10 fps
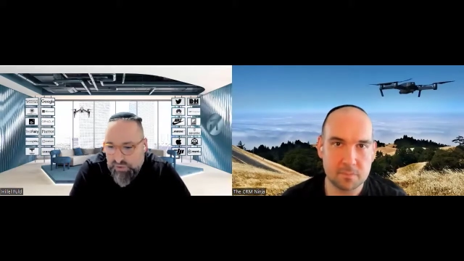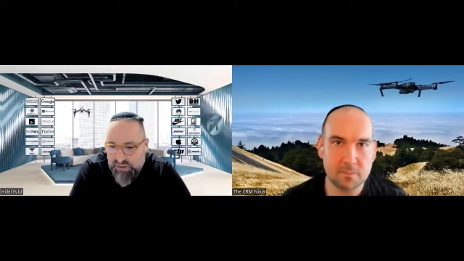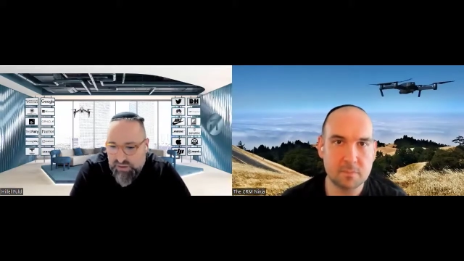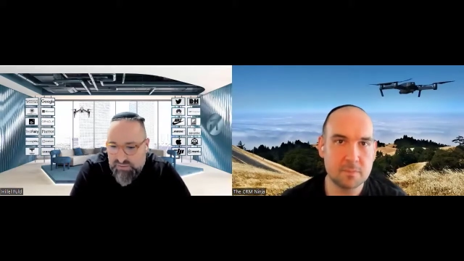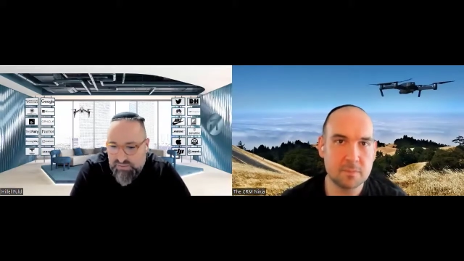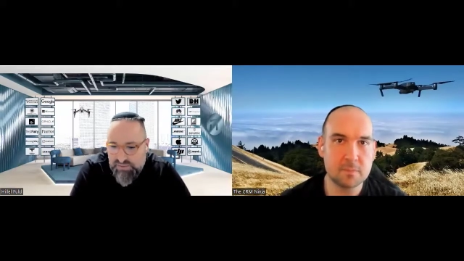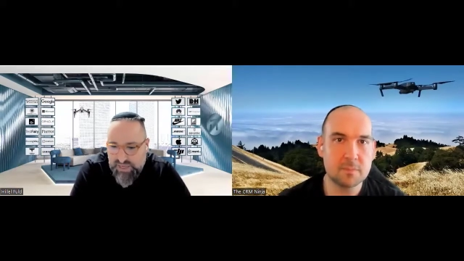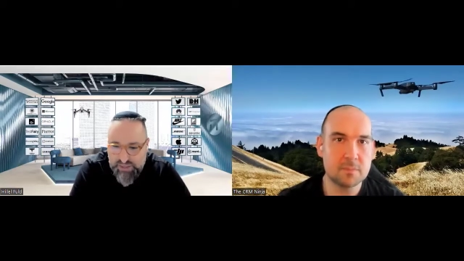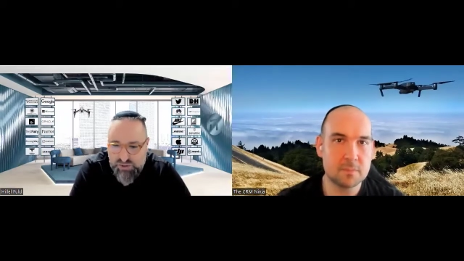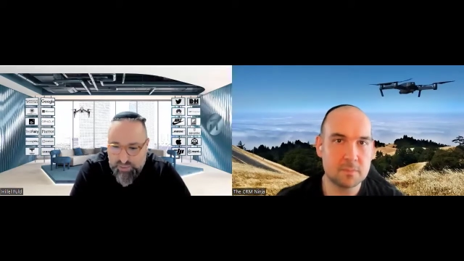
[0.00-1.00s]
Speaker 1: really
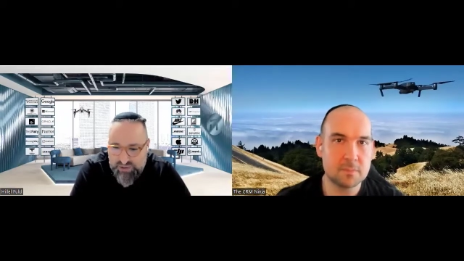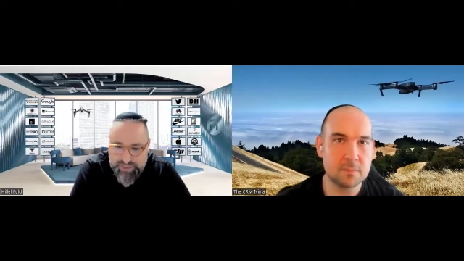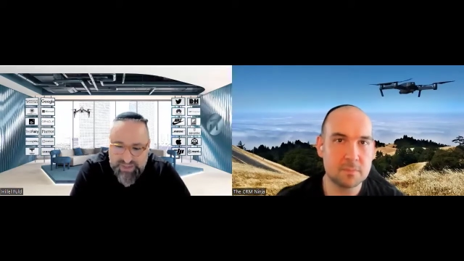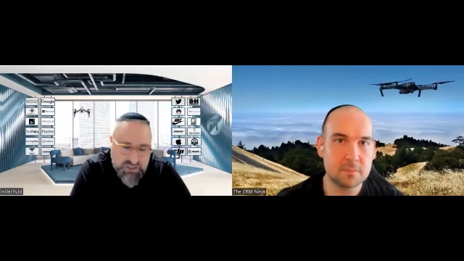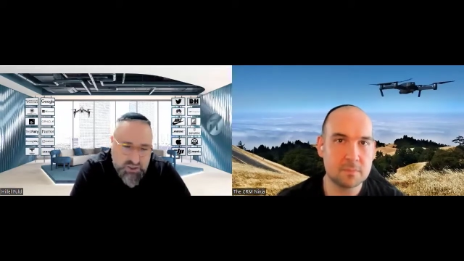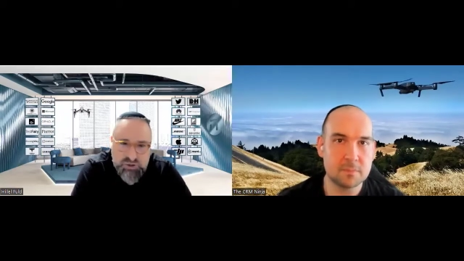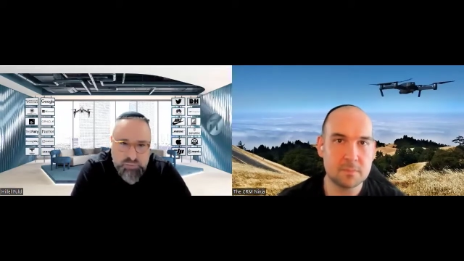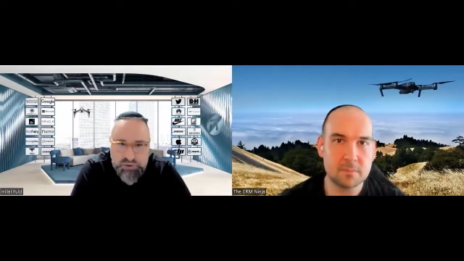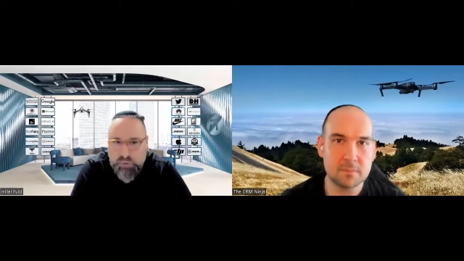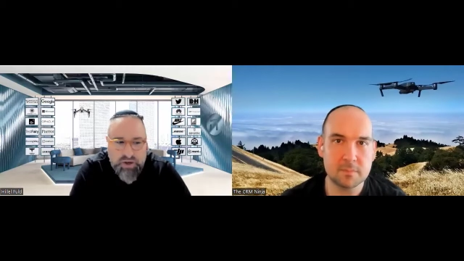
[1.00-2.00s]
care so much about
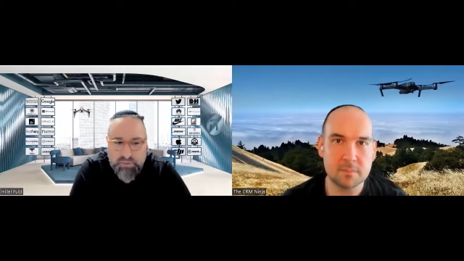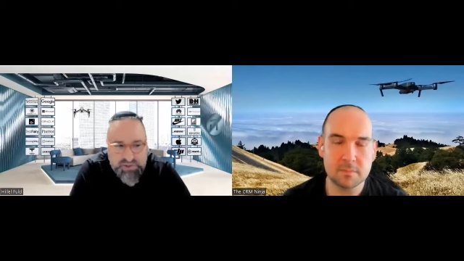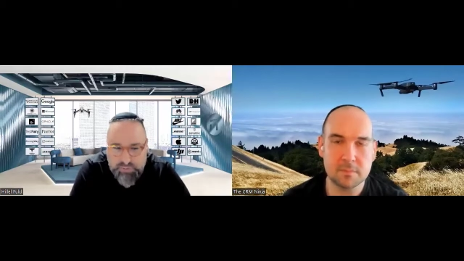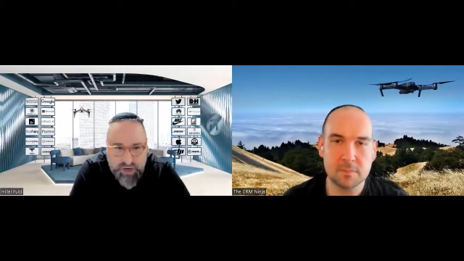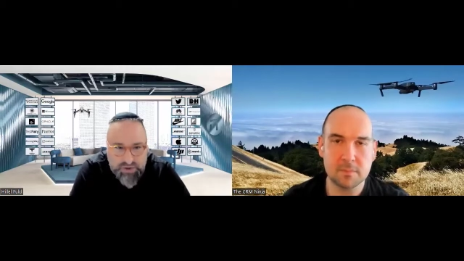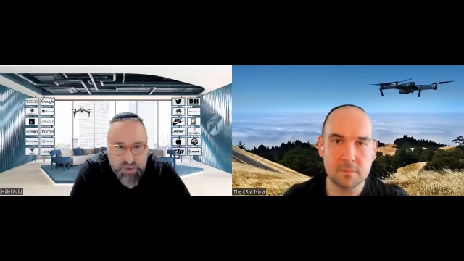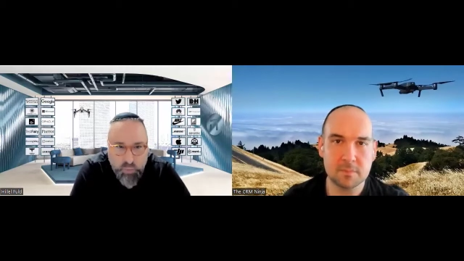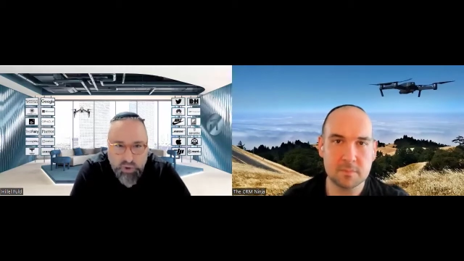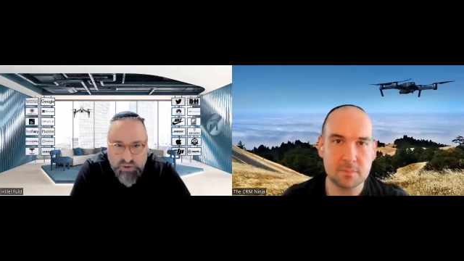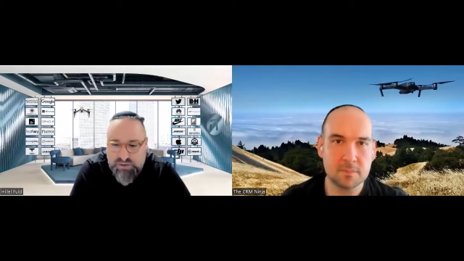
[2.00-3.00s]
execution. We just wanted to build a product
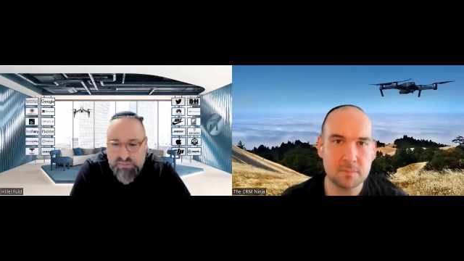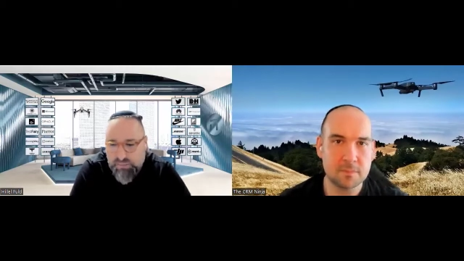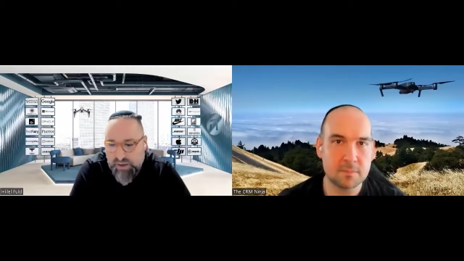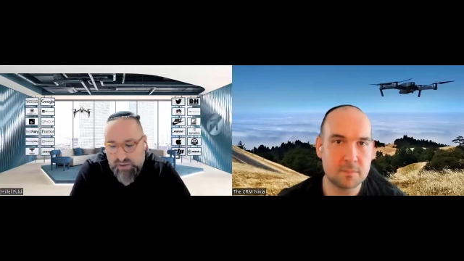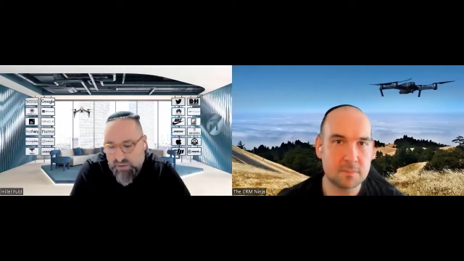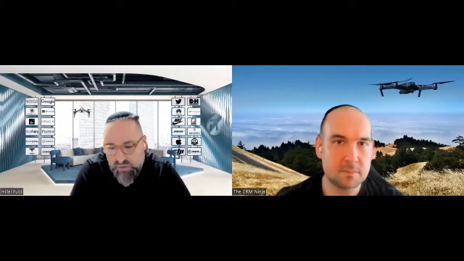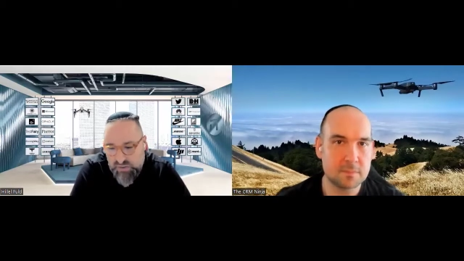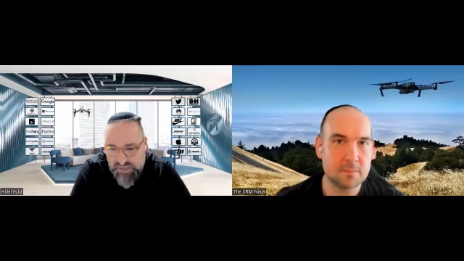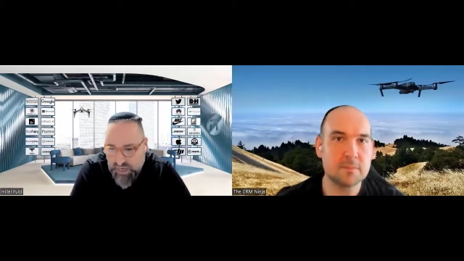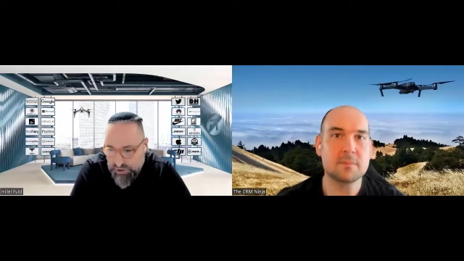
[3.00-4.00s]
that worked, but it
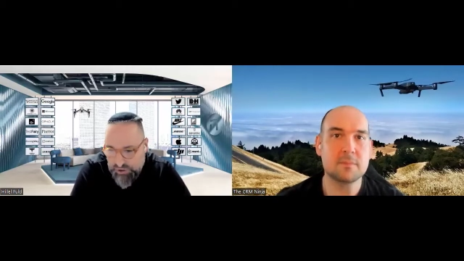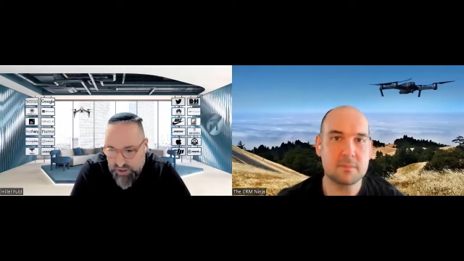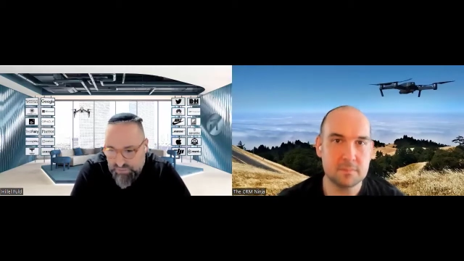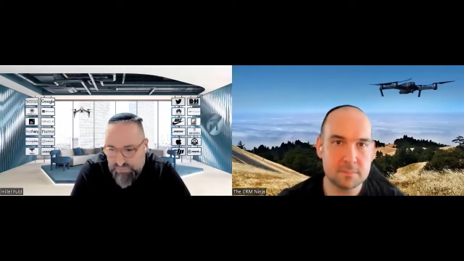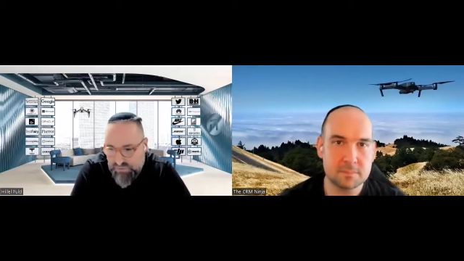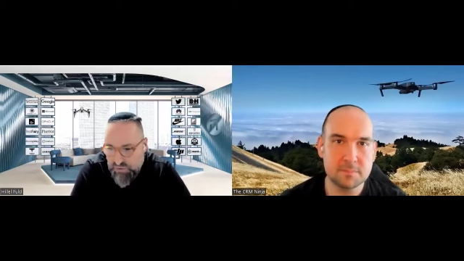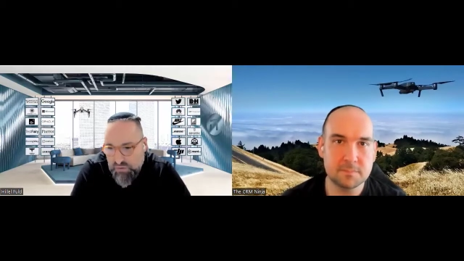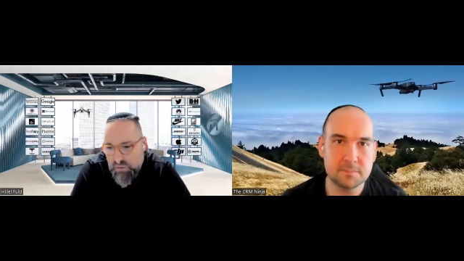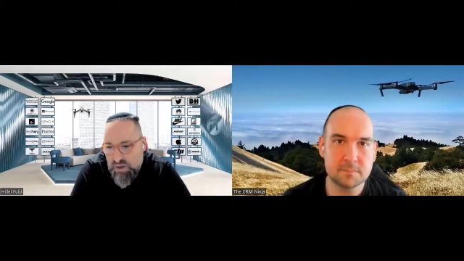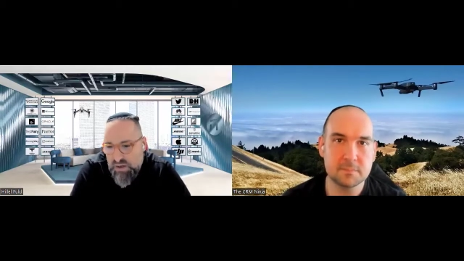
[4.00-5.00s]
was not good enough.
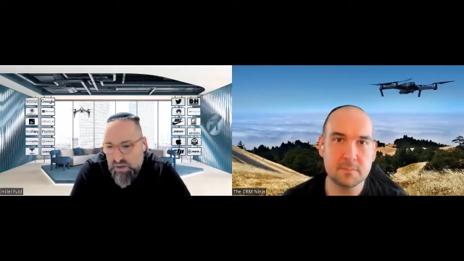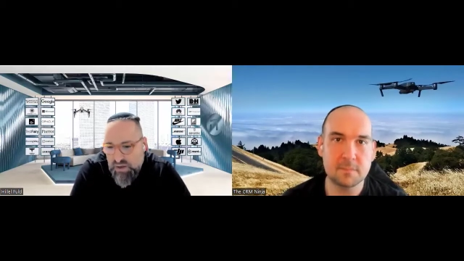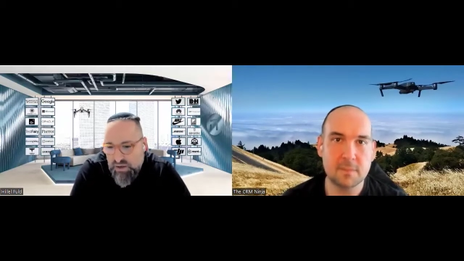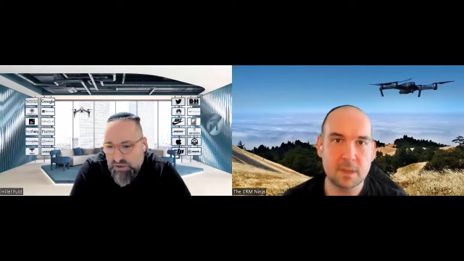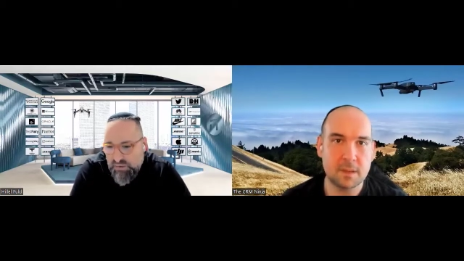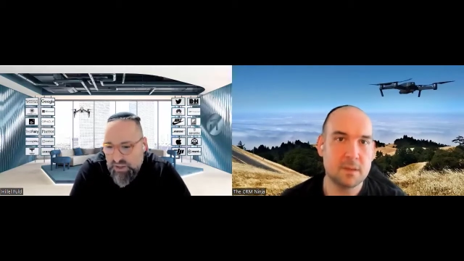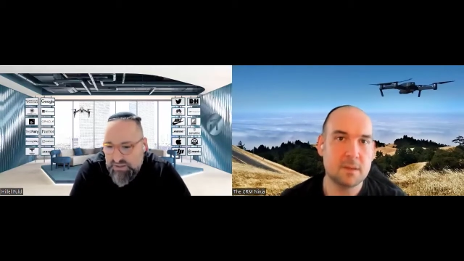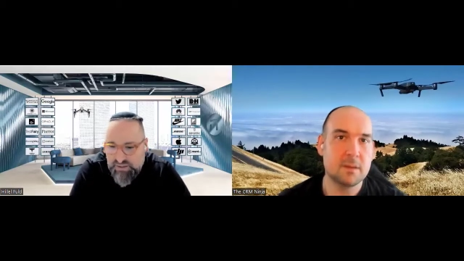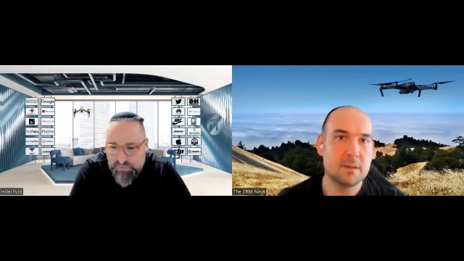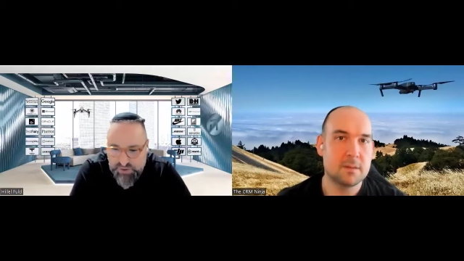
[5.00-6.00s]
So, you know,
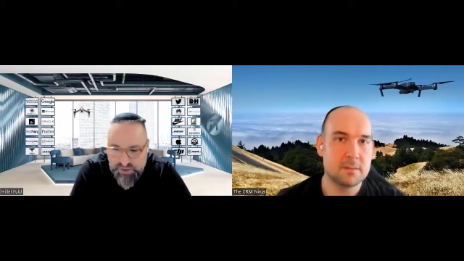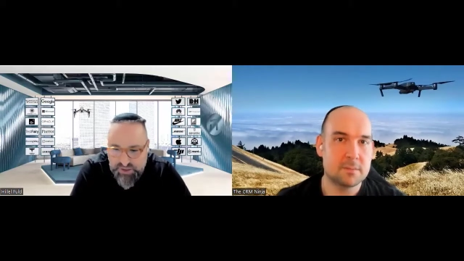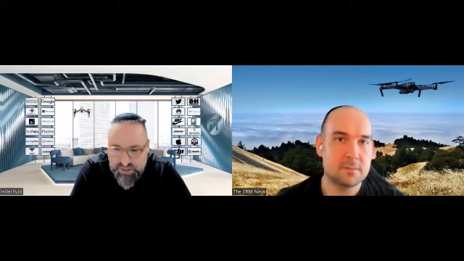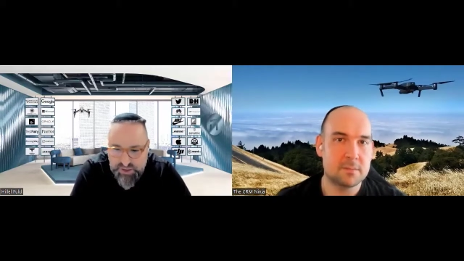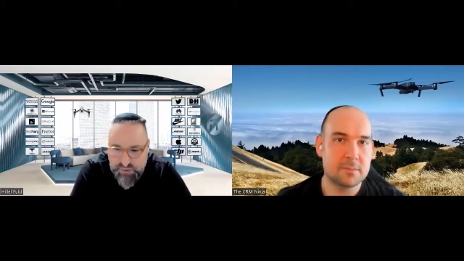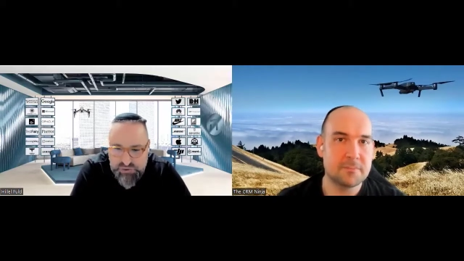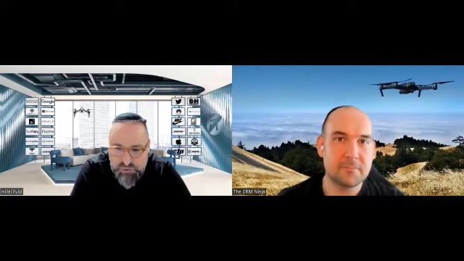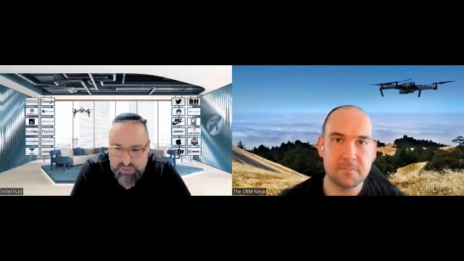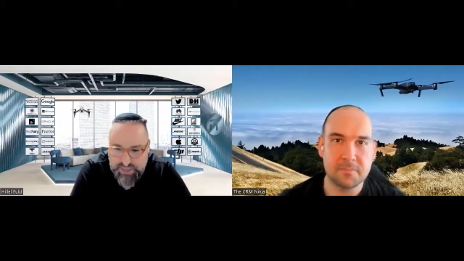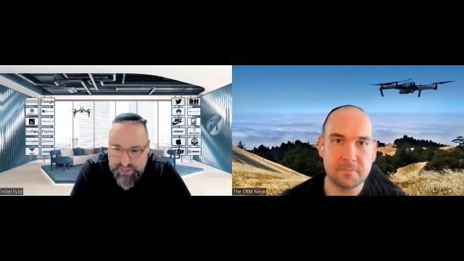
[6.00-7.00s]
that's something that I think I would
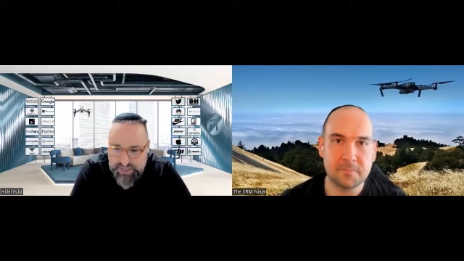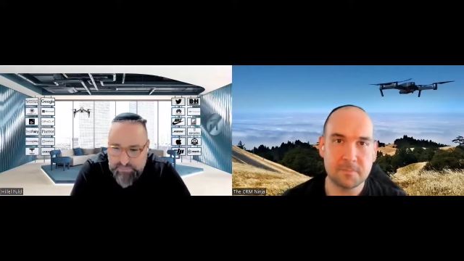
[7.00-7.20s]
do again.